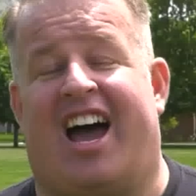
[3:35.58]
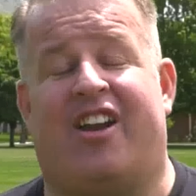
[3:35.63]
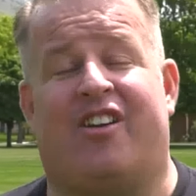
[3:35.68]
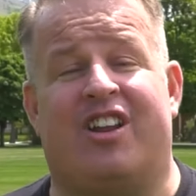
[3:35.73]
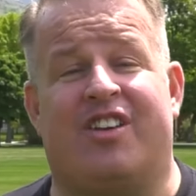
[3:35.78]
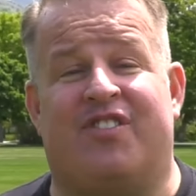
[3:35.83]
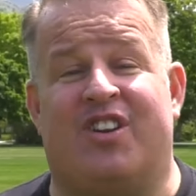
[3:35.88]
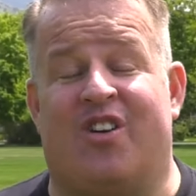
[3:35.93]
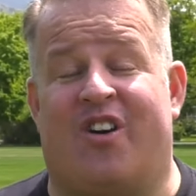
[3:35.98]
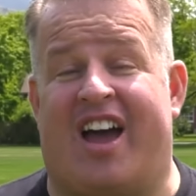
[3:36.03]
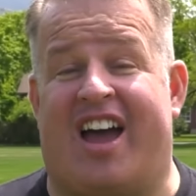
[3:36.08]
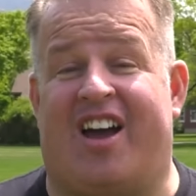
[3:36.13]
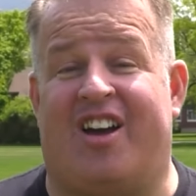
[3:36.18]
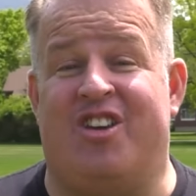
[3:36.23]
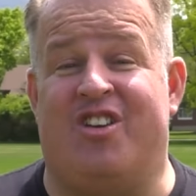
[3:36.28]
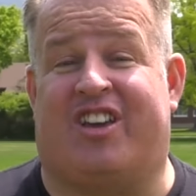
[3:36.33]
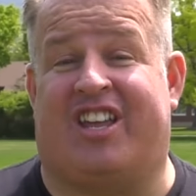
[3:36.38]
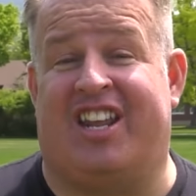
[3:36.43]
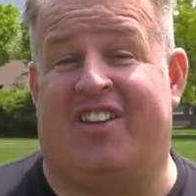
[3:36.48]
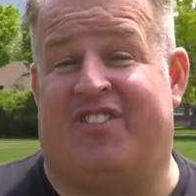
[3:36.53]
I don't even know how
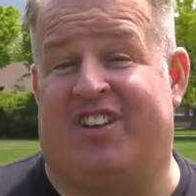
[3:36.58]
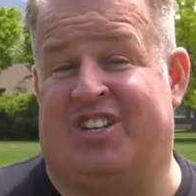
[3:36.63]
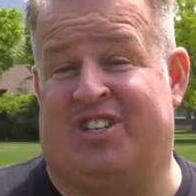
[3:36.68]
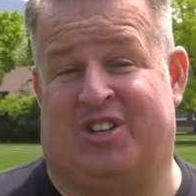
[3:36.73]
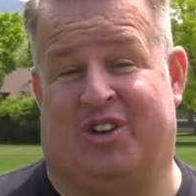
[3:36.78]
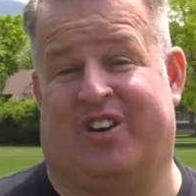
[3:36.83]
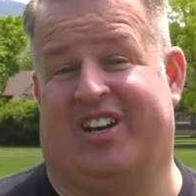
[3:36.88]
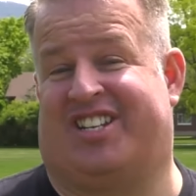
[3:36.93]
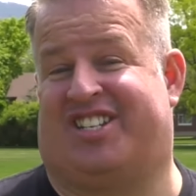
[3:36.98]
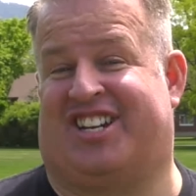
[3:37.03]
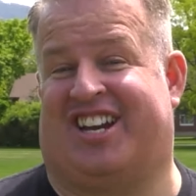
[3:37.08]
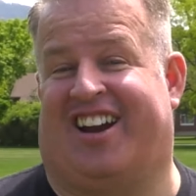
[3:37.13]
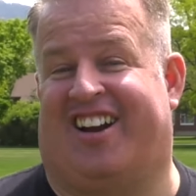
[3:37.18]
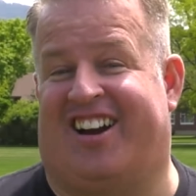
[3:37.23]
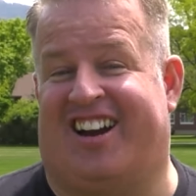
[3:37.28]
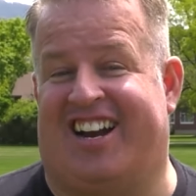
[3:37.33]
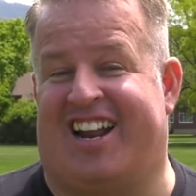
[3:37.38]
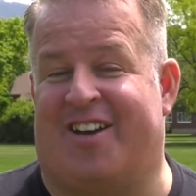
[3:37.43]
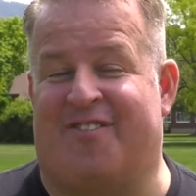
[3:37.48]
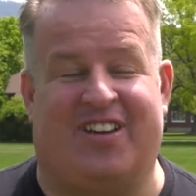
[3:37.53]
you can even do it,
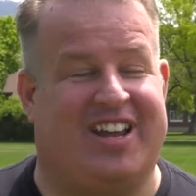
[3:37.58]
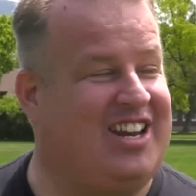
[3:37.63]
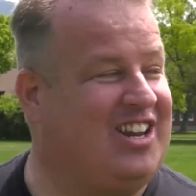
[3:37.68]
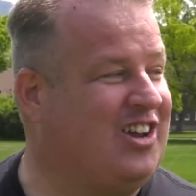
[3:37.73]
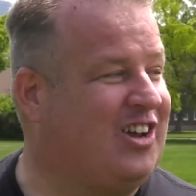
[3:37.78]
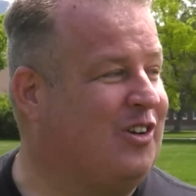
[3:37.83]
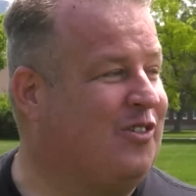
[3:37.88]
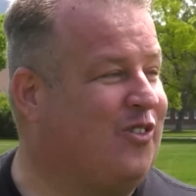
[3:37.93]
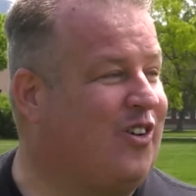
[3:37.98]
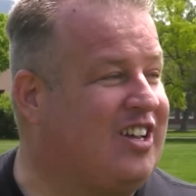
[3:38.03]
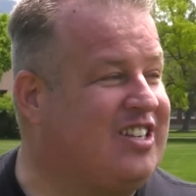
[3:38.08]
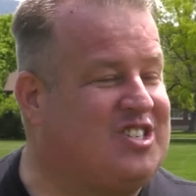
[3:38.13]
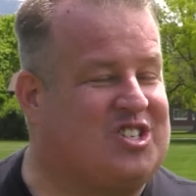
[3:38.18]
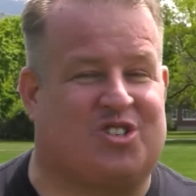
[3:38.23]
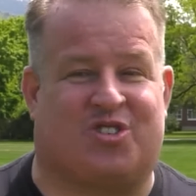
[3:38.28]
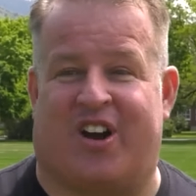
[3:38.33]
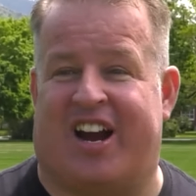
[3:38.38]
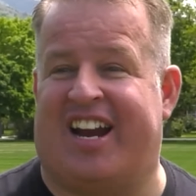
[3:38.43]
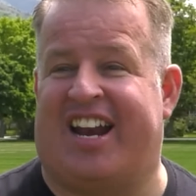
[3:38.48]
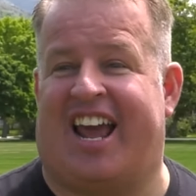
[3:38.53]
Jared. I mean, you can run
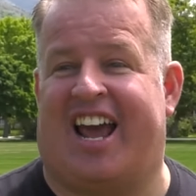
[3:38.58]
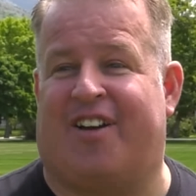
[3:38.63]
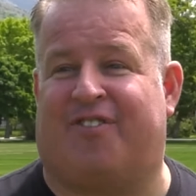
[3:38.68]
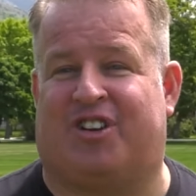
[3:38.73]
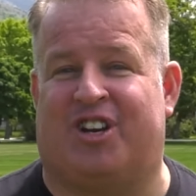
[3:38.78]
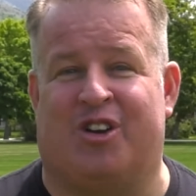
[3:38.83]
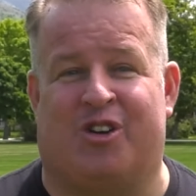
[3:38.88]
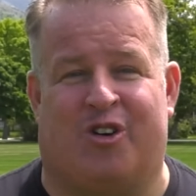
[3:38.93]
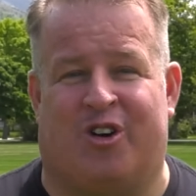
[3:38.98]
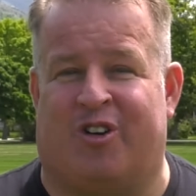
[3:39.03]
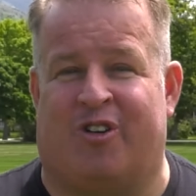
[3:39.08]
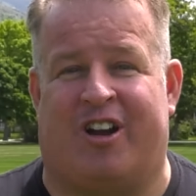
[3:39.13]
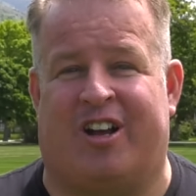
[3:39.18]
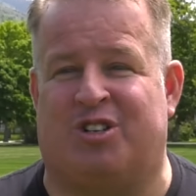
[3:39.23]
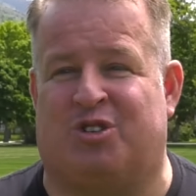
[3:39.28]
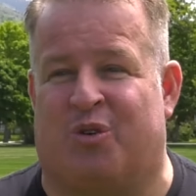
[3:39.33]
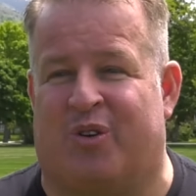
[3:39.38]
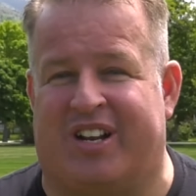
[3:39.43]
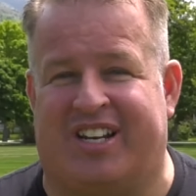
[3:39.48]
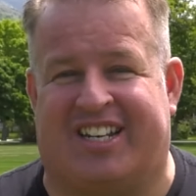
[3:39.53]
straight after you're going
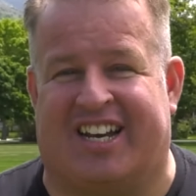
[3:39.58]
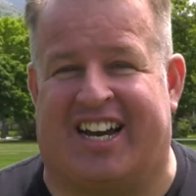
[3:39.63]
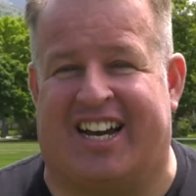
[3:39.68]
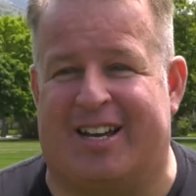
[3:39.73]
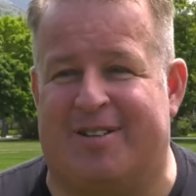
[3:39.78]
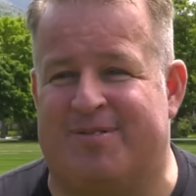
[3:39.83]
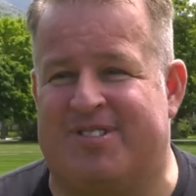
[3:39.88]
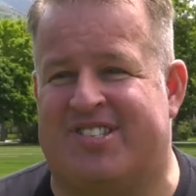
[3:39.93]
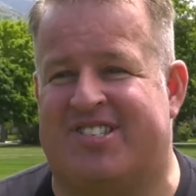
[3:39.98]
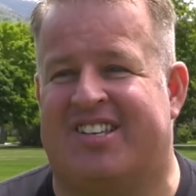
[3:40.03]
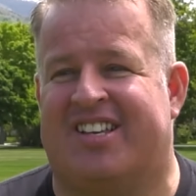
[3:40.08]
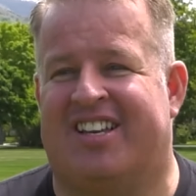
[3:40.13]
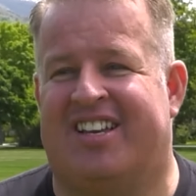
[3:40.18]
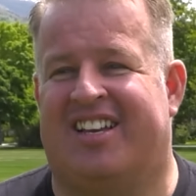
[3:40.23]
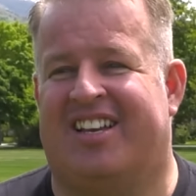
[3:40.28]
around twenty times.